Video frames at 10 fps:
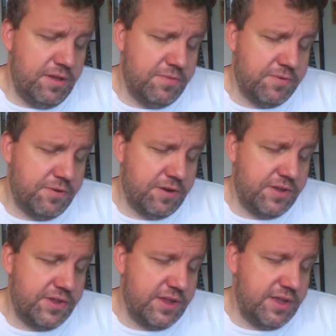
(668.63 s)
of
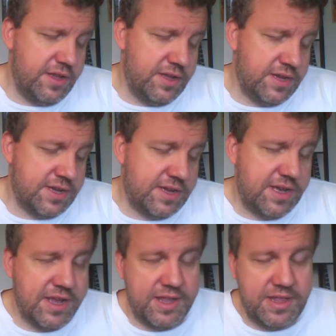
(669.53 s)
course,
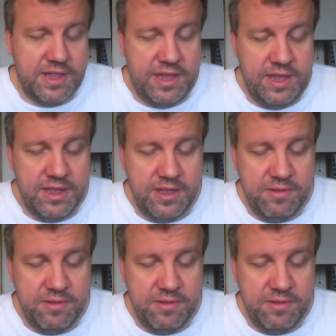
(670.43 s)
I got the